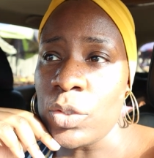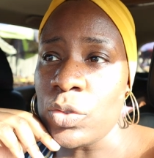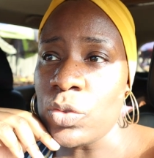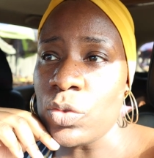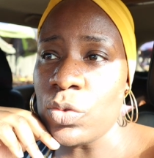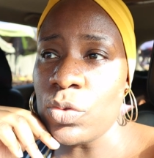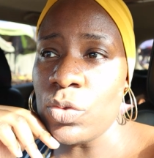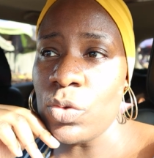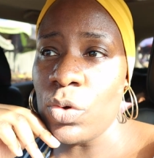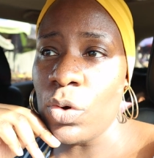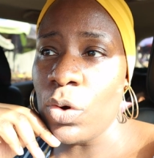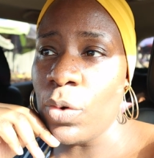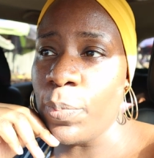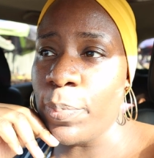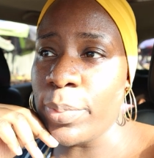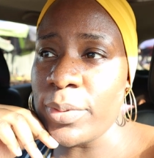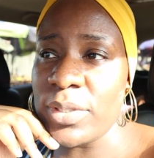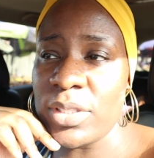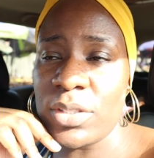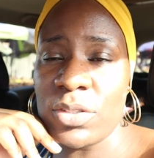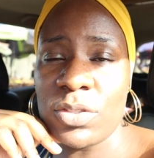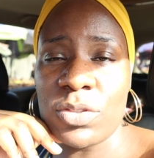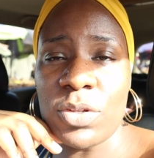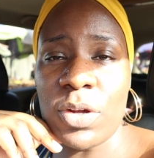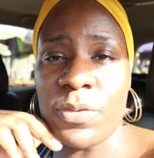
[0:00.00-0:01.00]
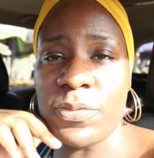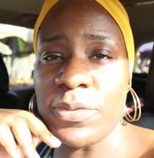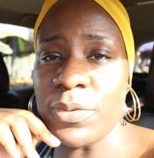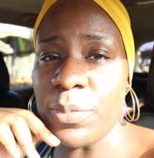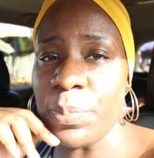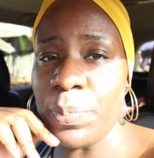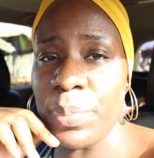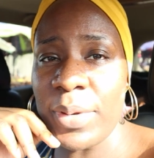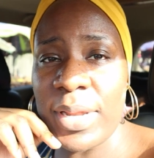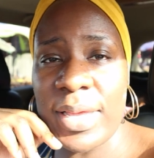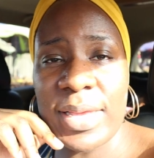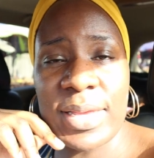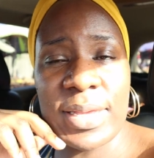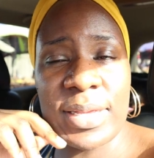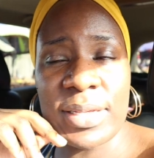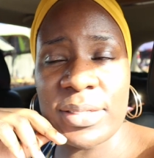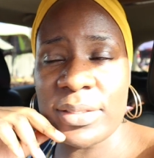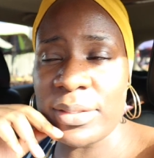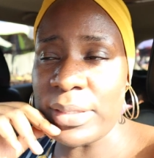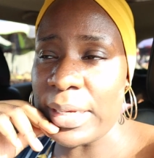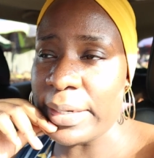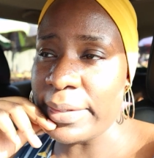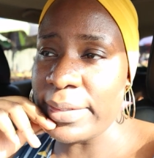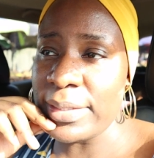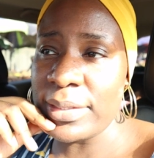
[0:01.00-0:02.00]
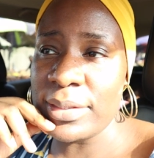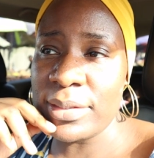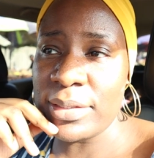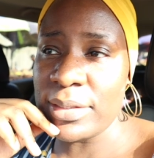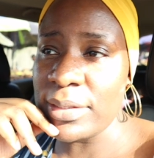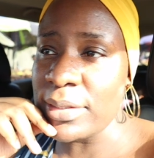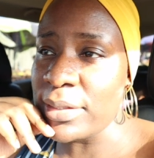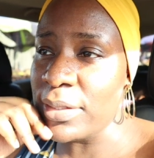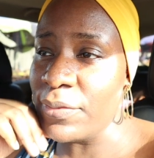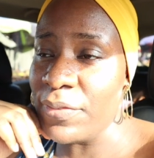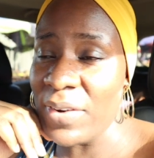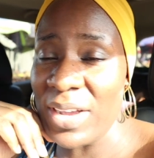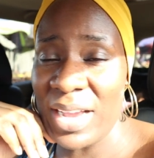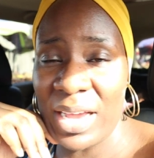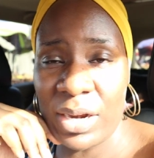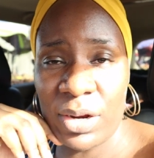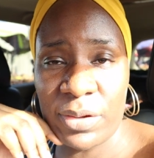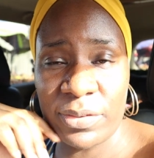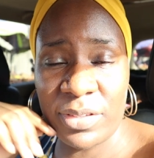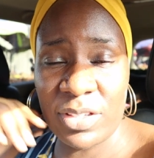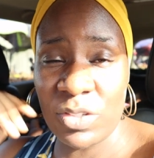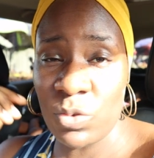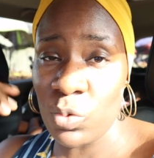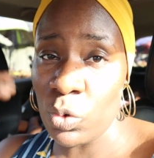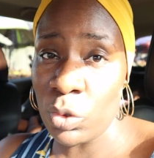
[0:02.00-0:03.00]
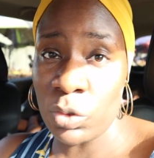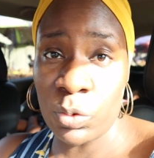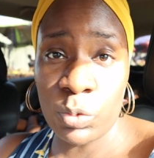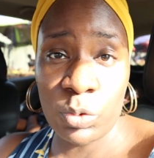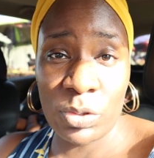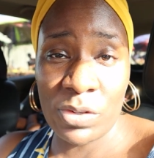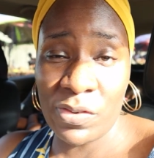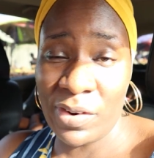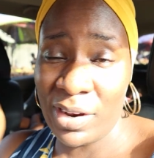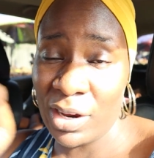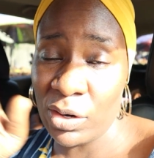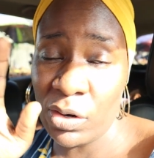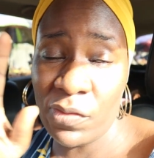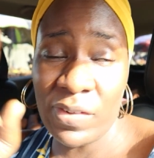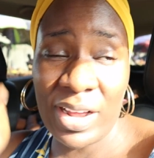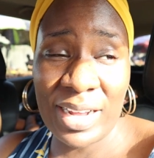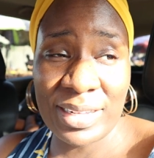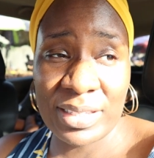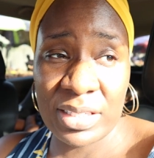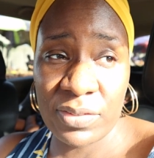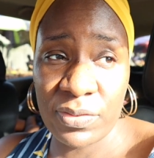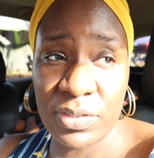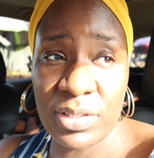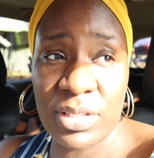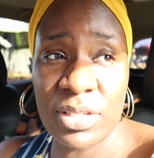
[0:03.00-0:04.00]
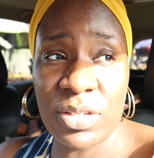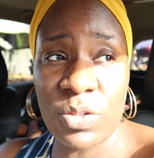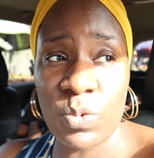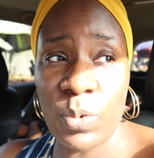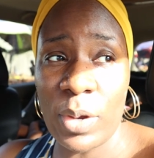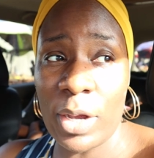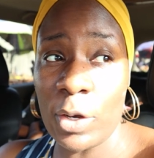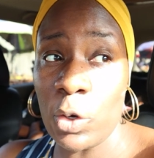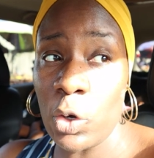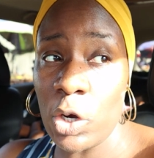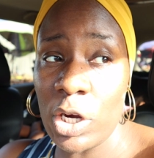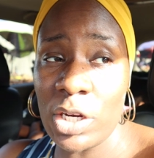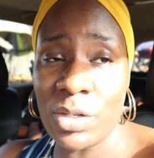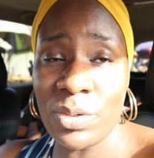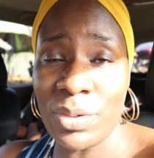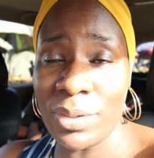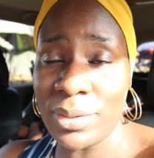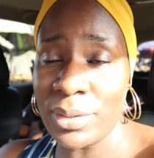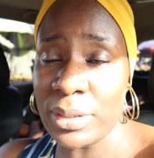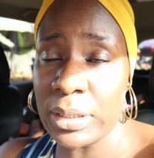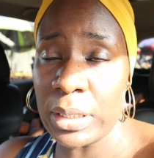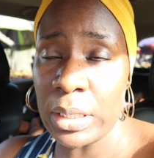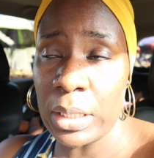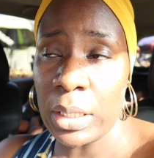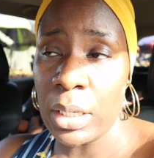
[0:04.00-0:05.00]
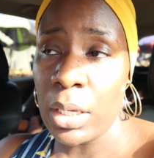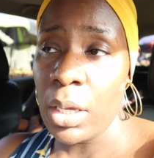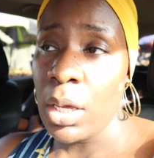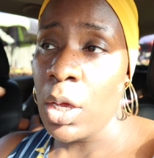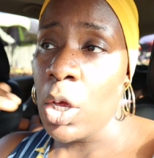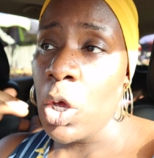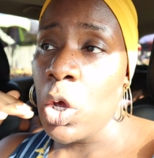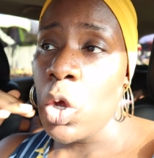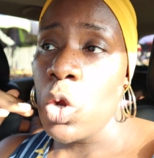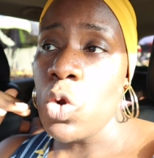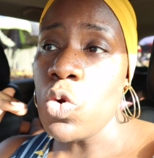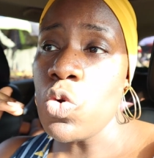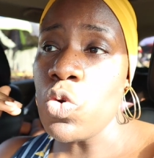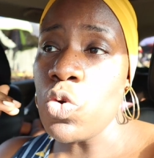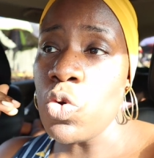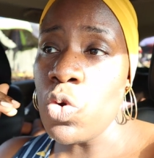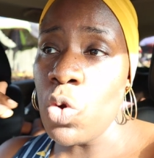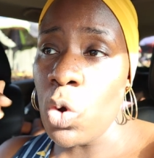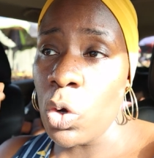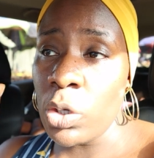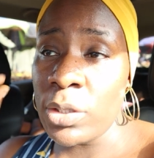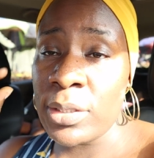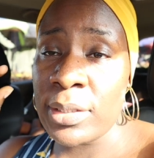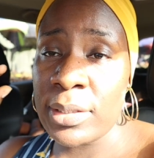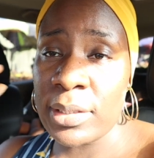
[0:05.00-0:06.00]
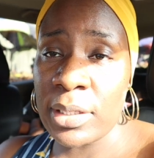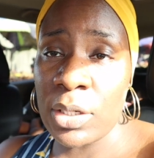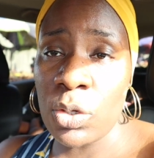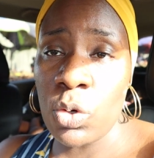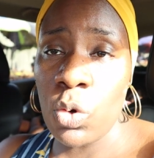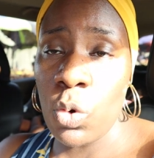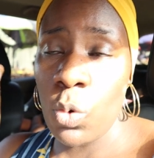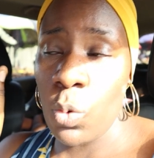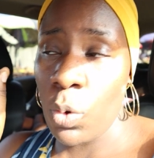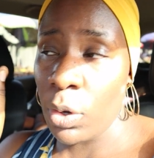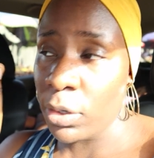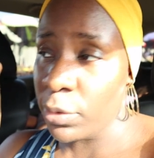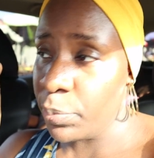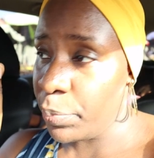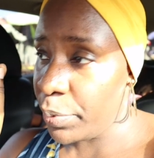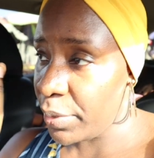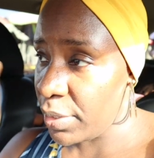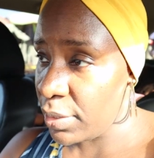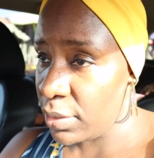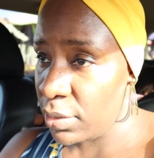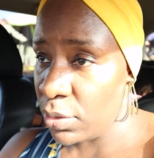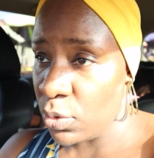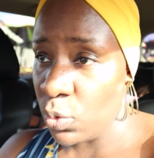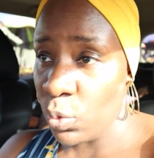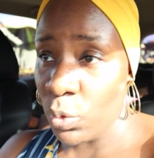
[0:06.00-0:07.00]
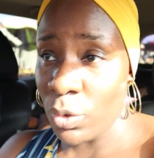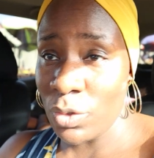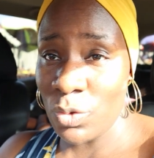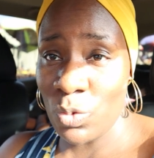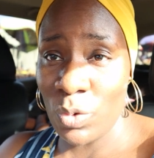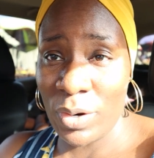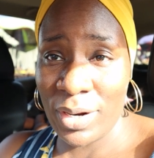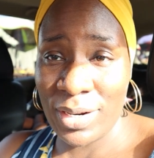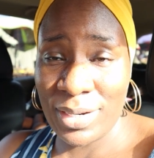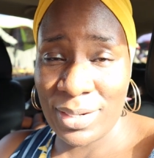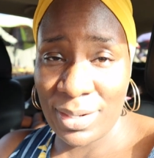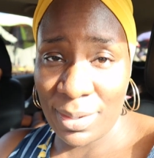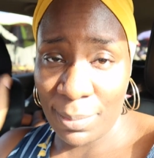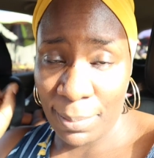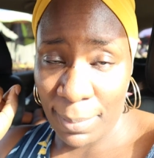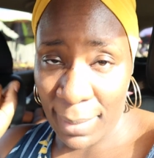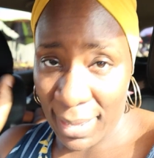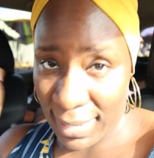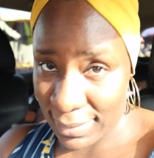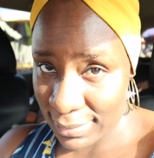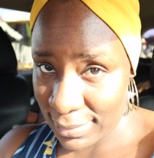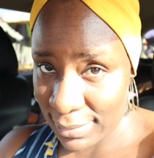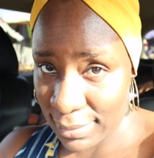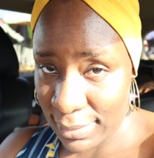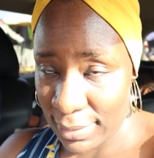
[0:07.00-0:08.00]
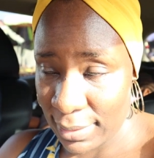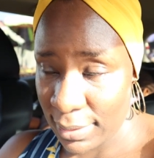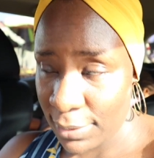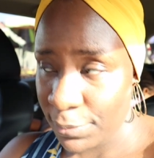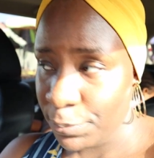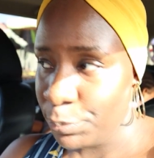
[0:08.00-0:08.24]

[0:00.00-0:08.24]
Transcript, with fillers: you know, putting stuff in place, arranging different kind of things, different kind of activities were going on there. No single one person was wearing a mask.